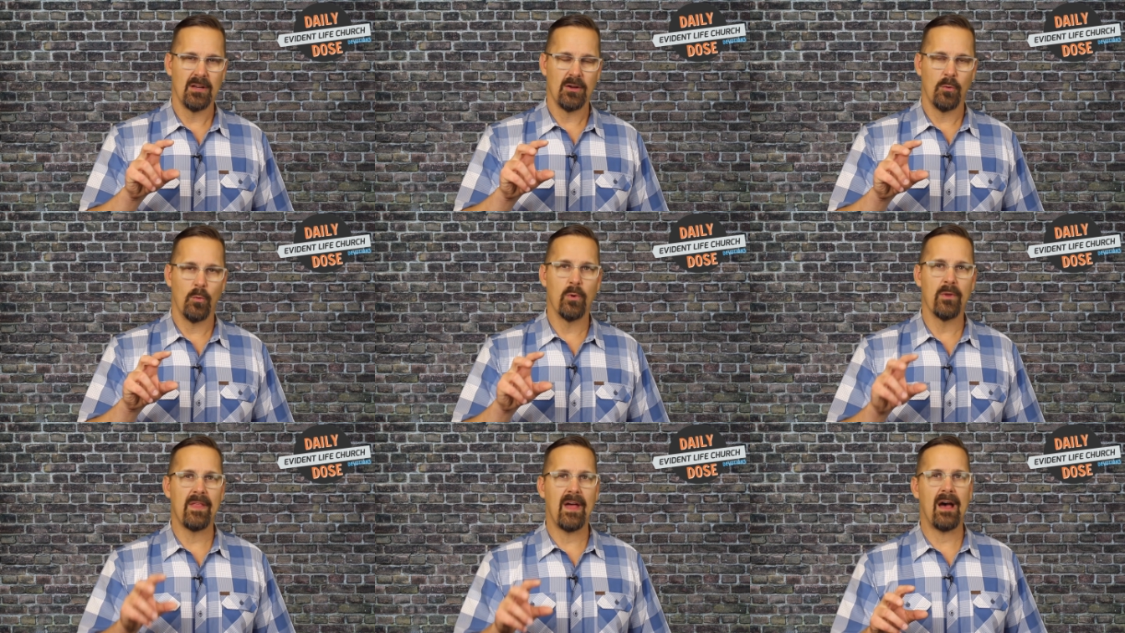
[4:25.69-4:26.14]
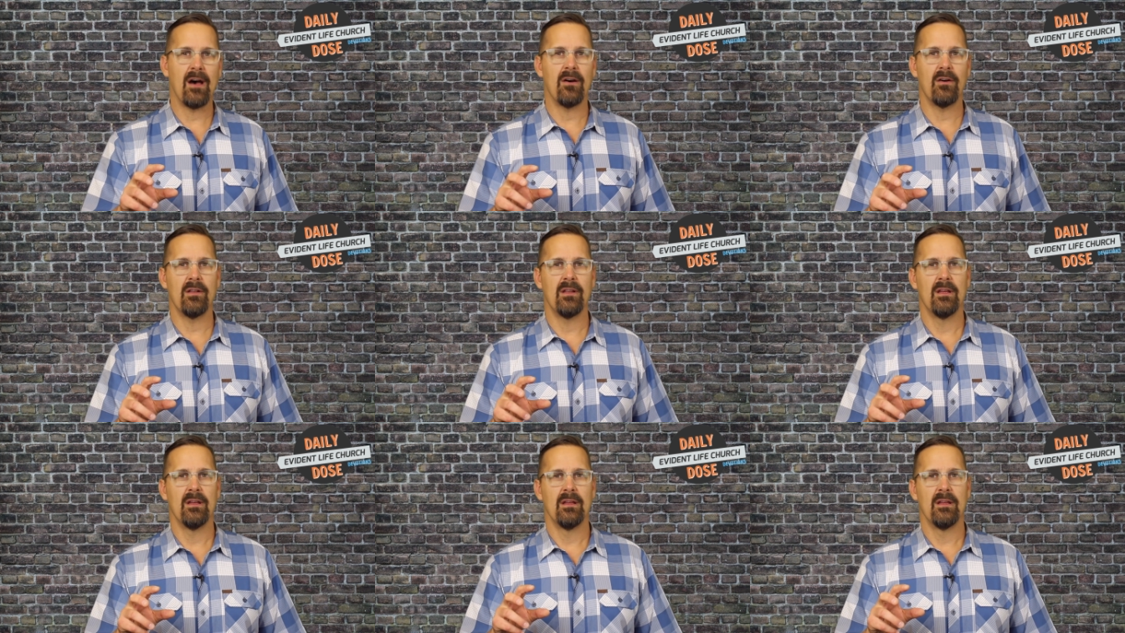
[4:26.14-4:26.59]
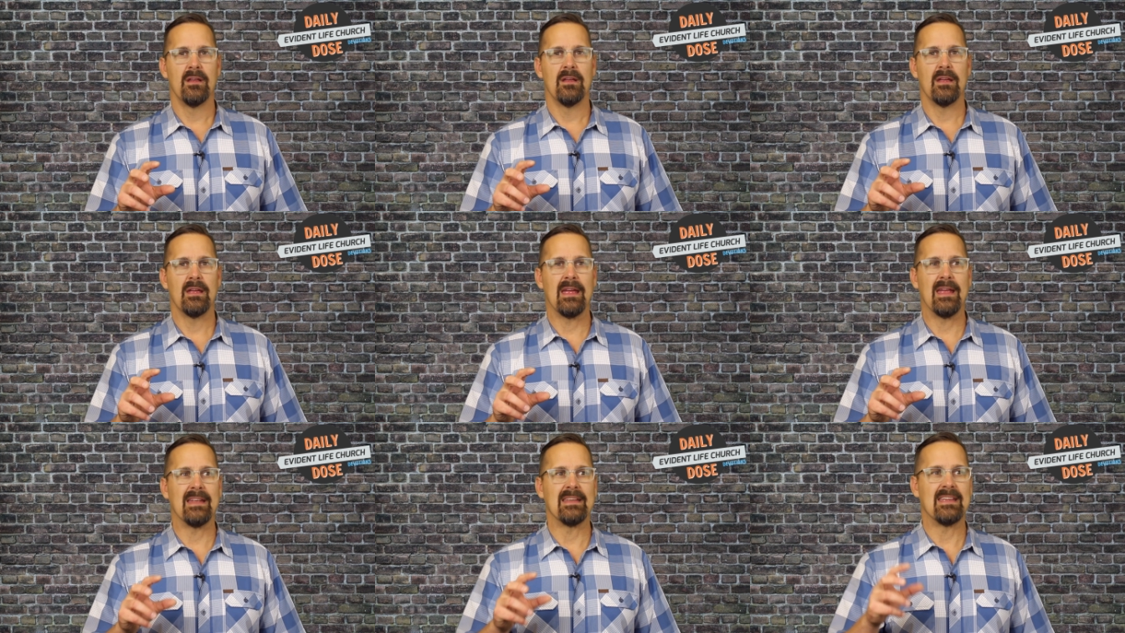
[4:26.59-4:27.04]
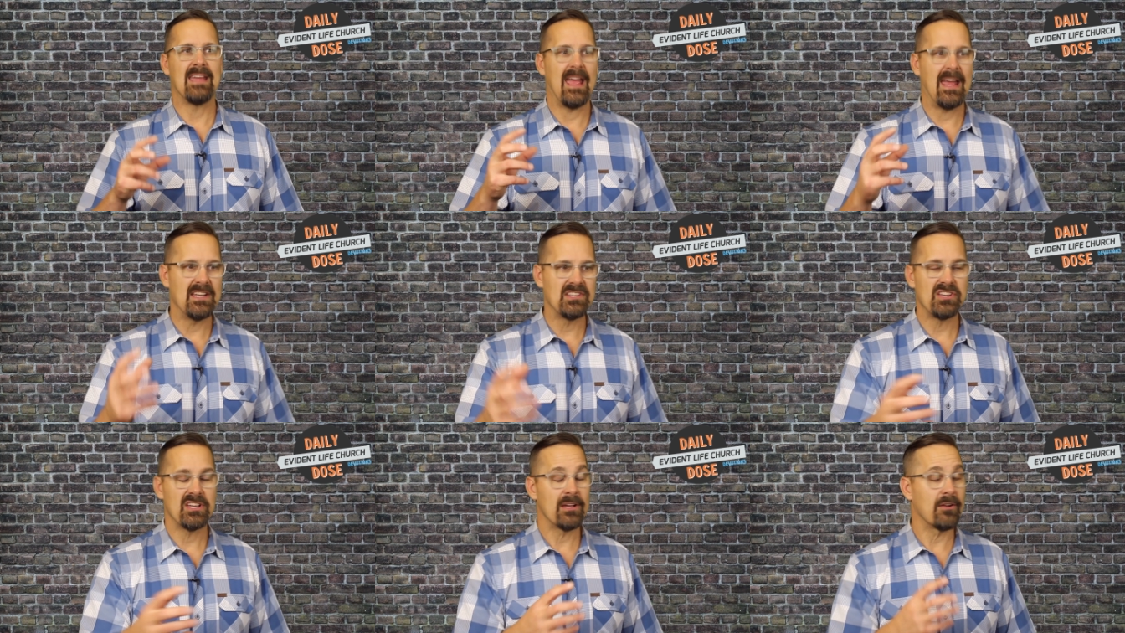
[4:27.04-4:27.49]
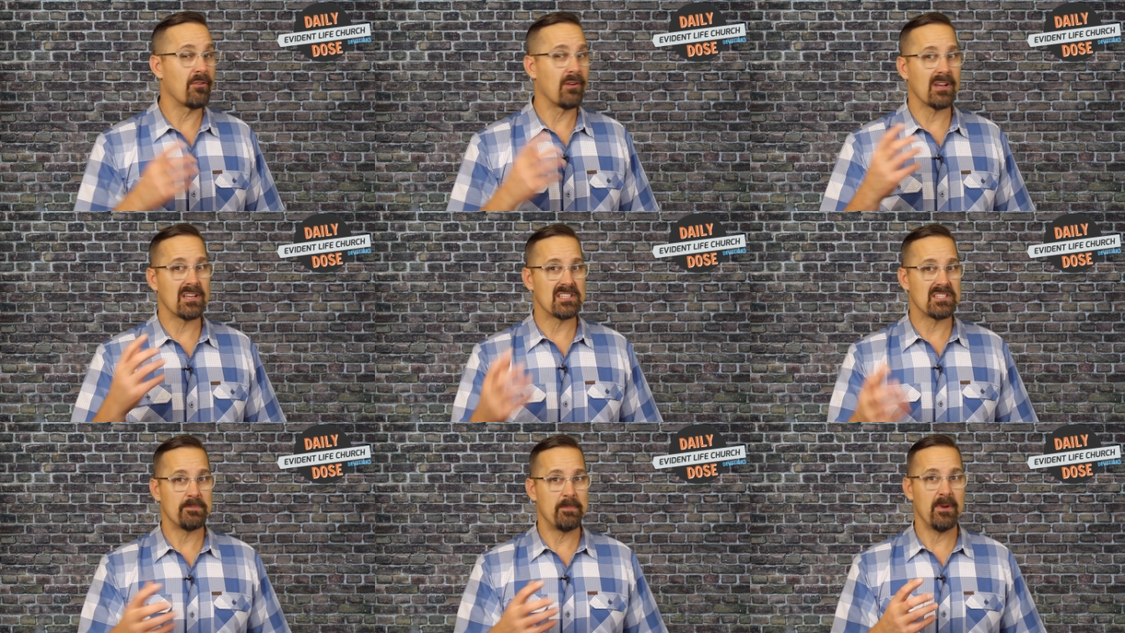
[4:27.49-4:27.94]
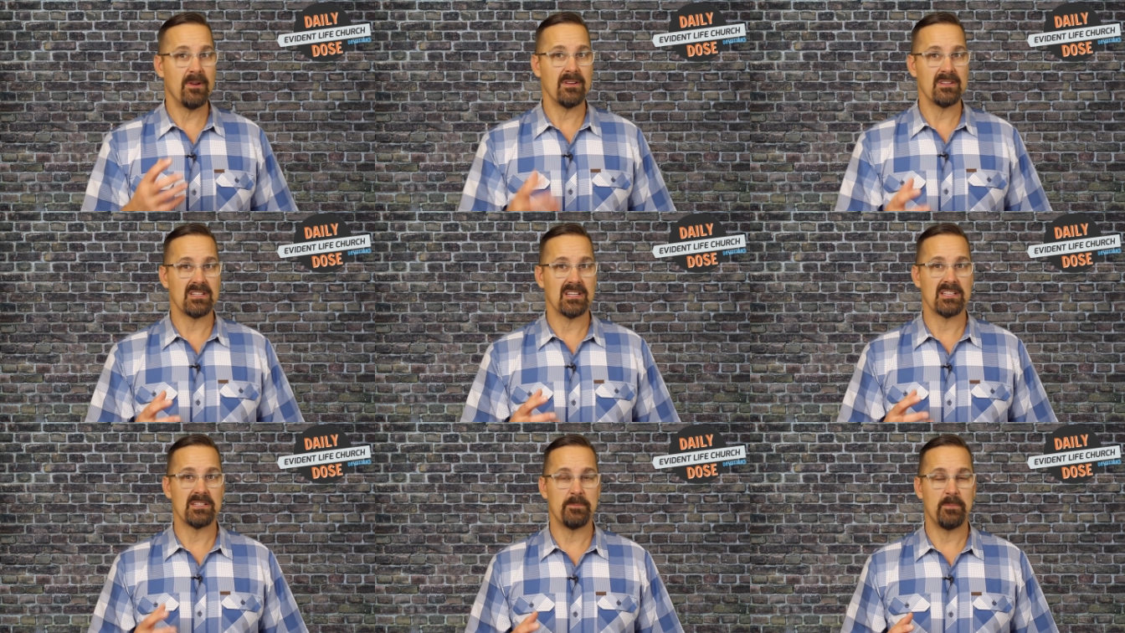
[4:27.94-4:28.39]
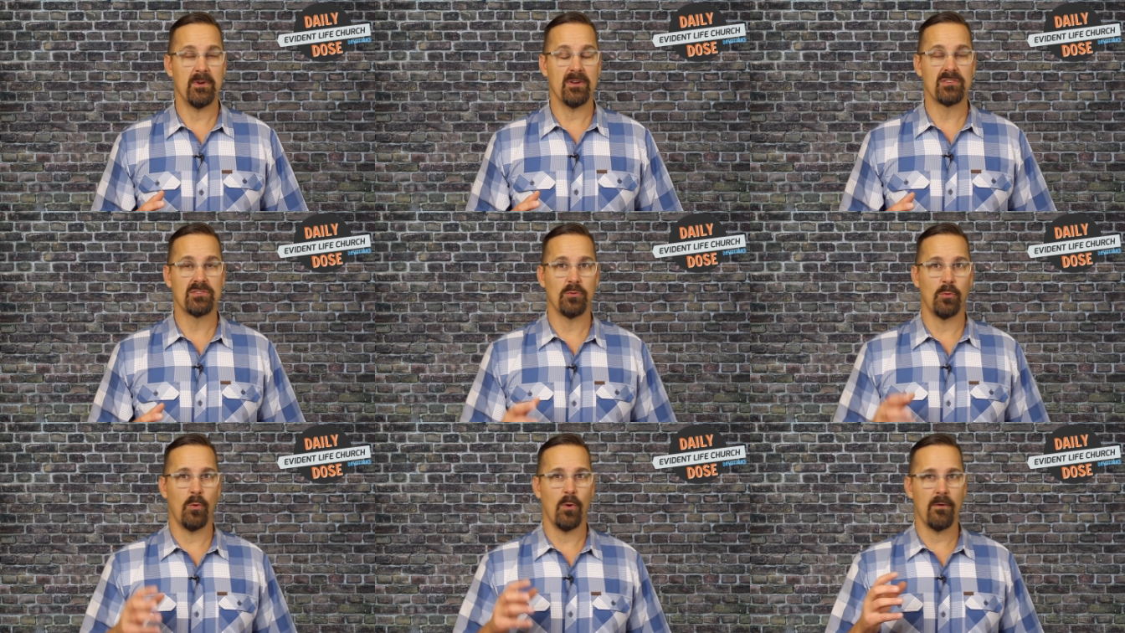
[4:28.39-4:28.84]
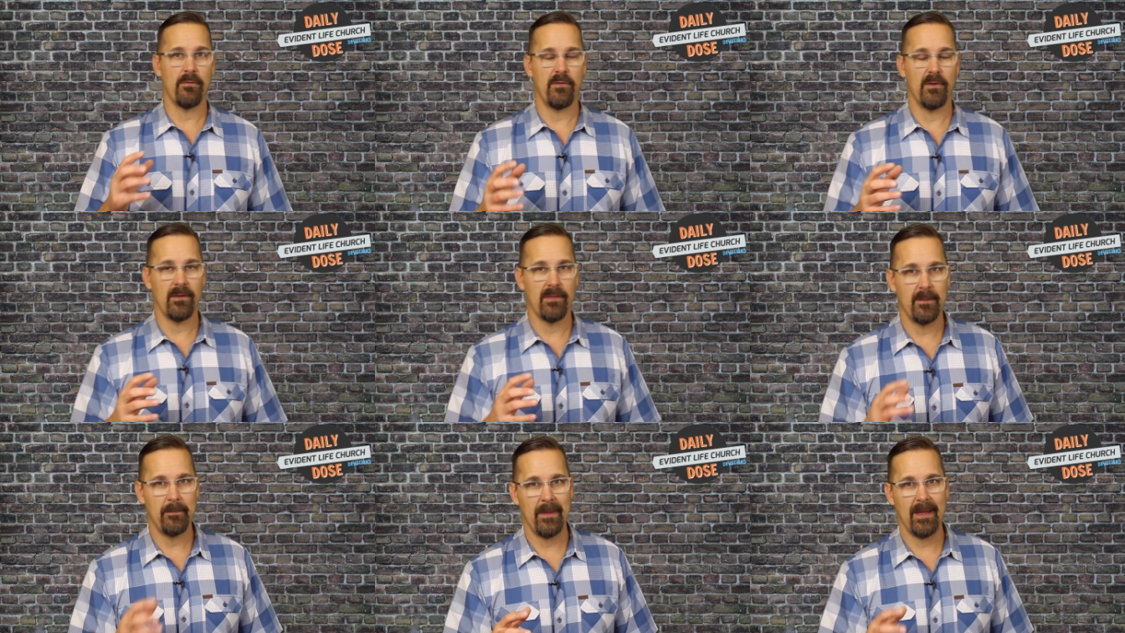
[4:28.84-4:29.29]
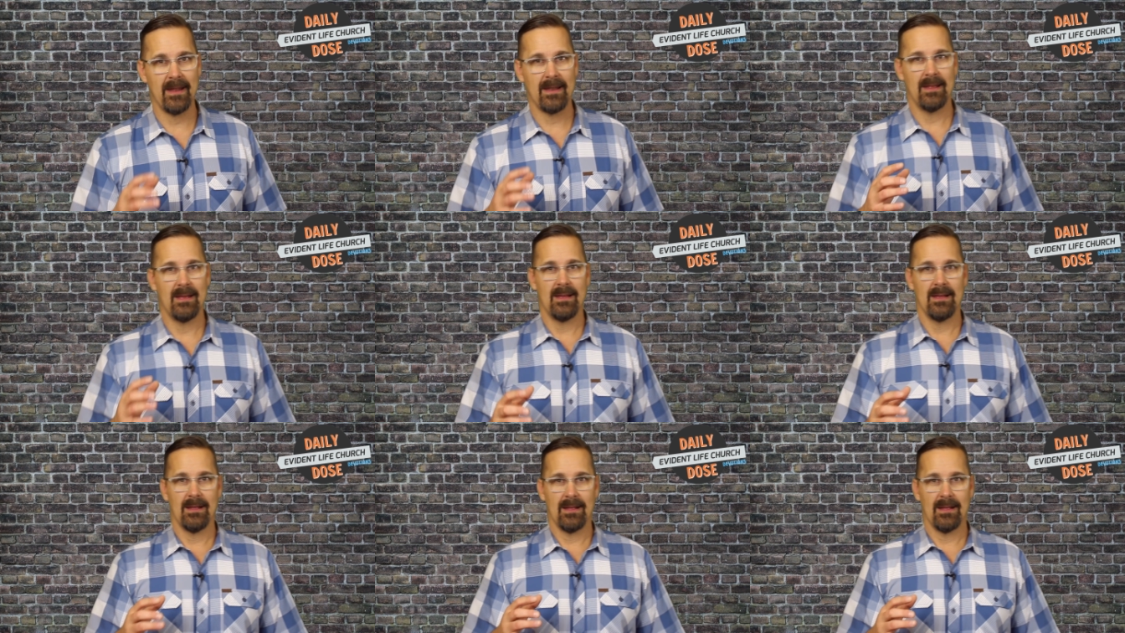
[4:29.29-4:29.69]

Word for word: without engaging or experiencing spiritual warfare, then man,